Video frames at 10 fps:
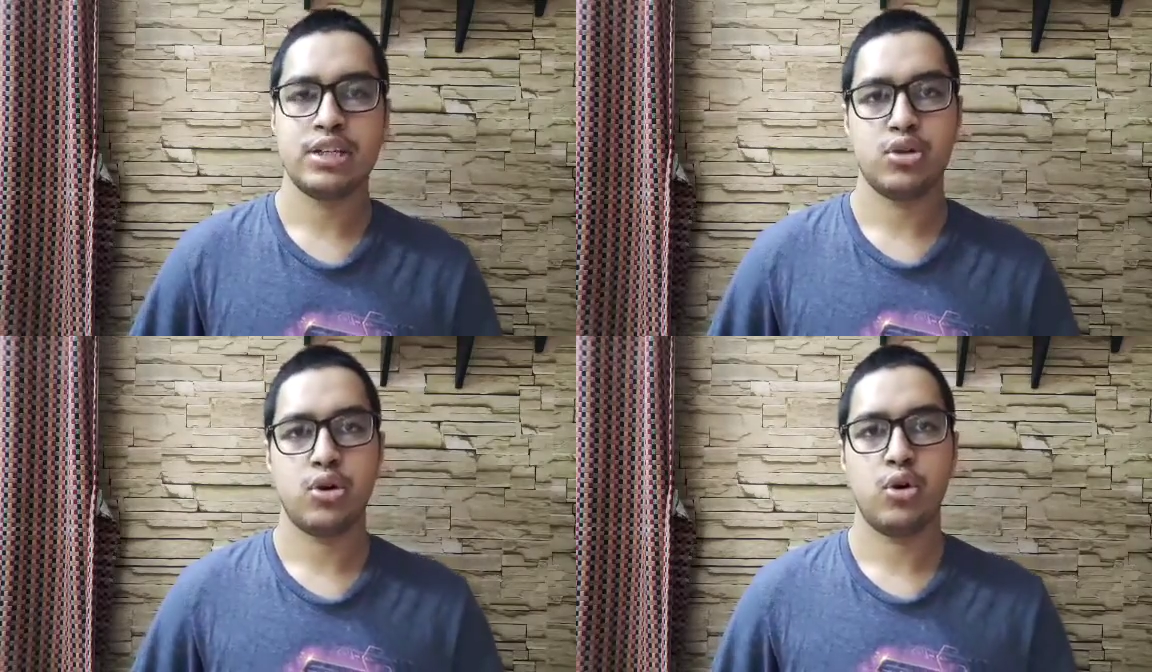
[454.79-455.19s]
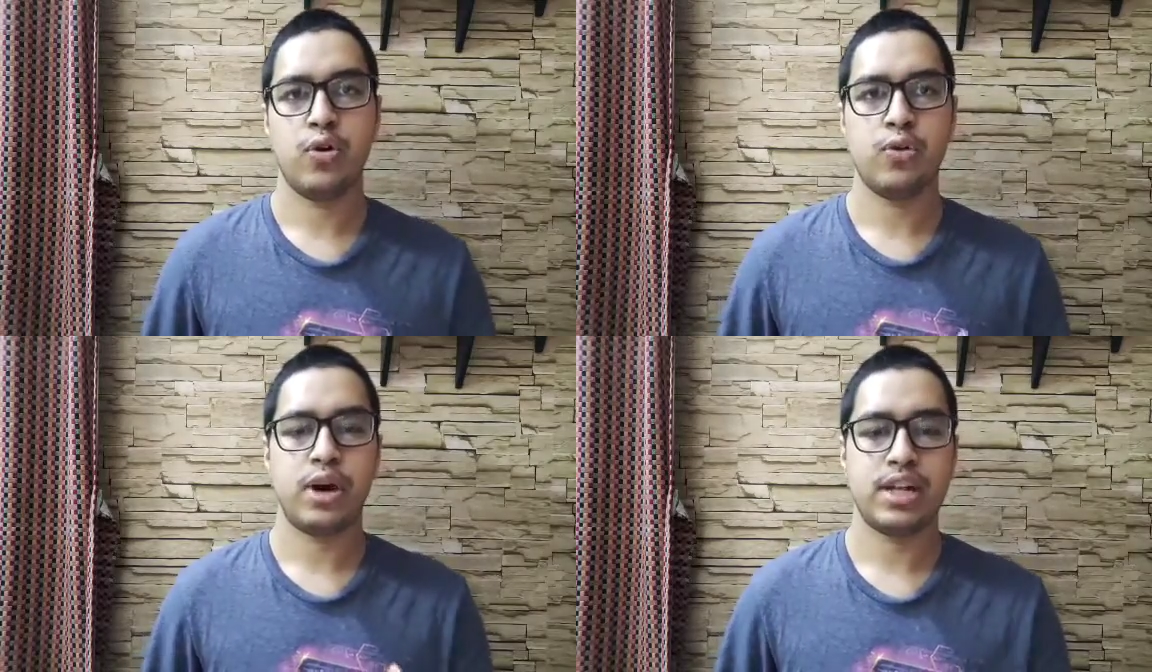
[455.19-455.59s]

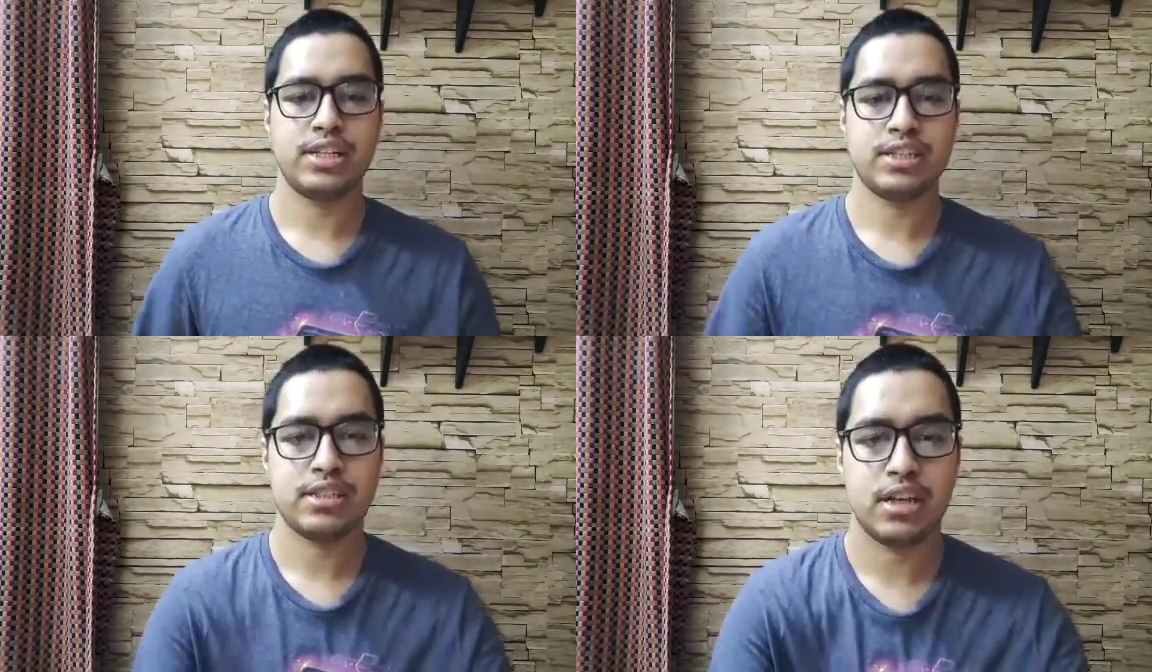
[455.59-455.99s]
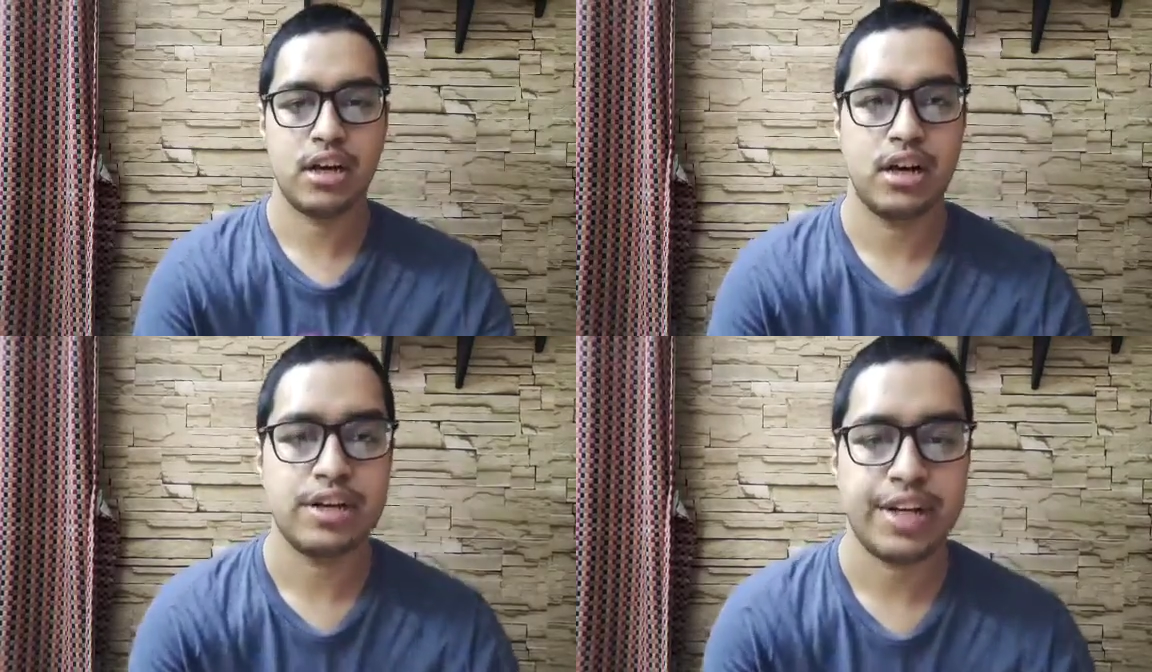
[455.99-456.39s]
So I'll just
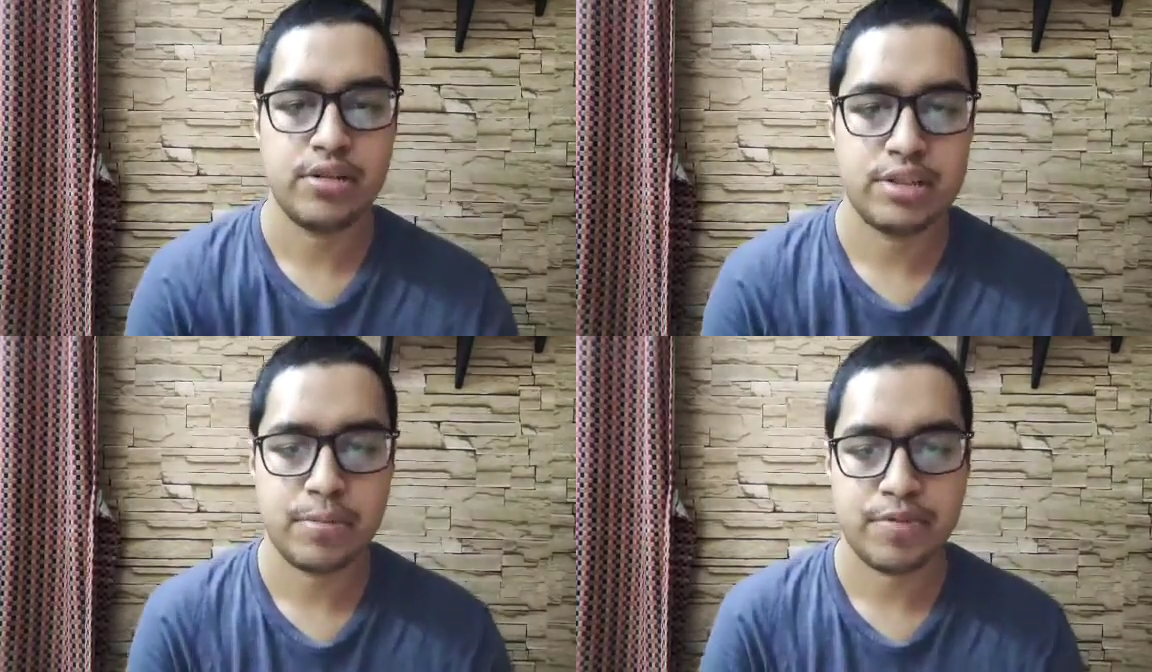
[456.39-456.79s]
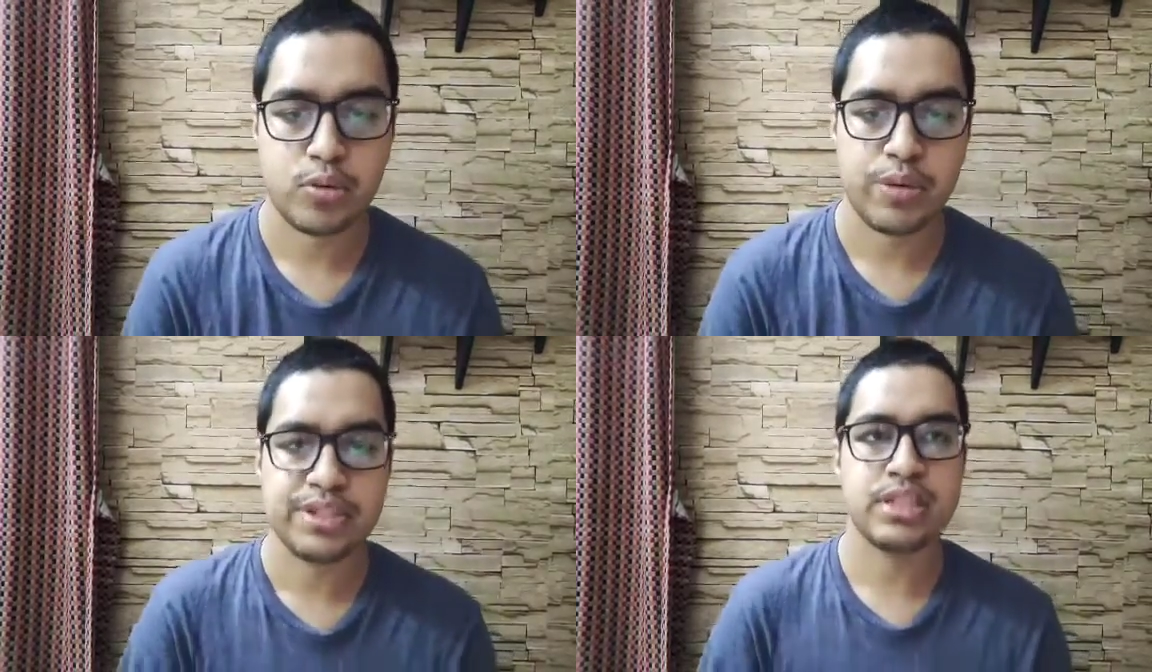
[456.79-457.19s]
tell you some of the
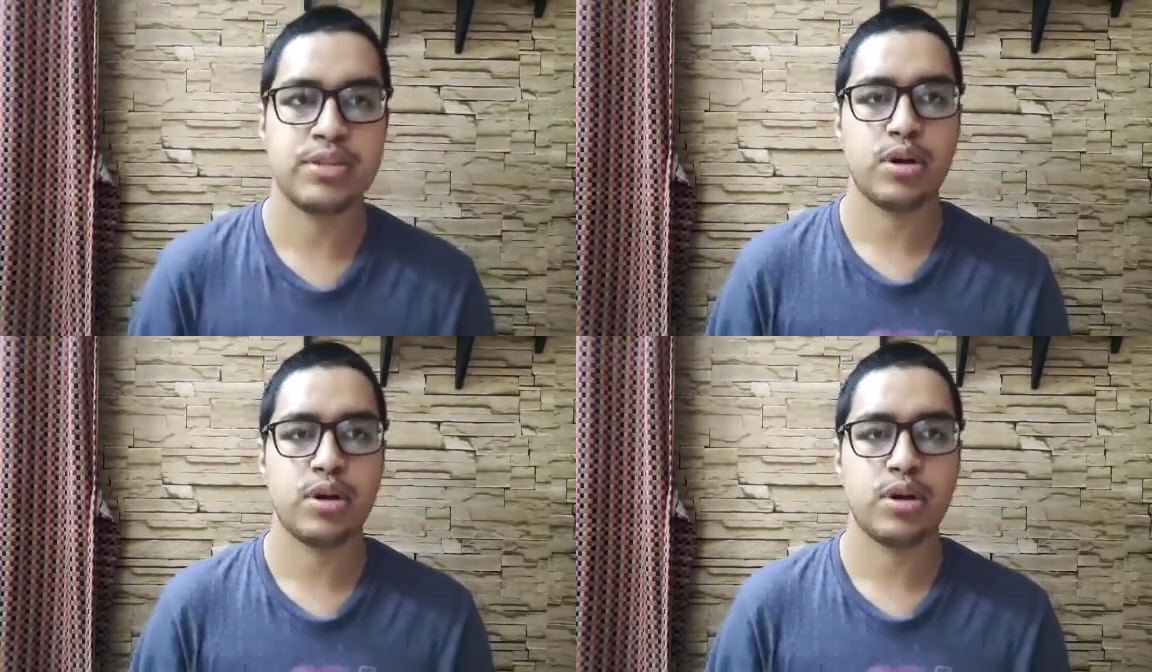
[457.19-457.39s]
questions.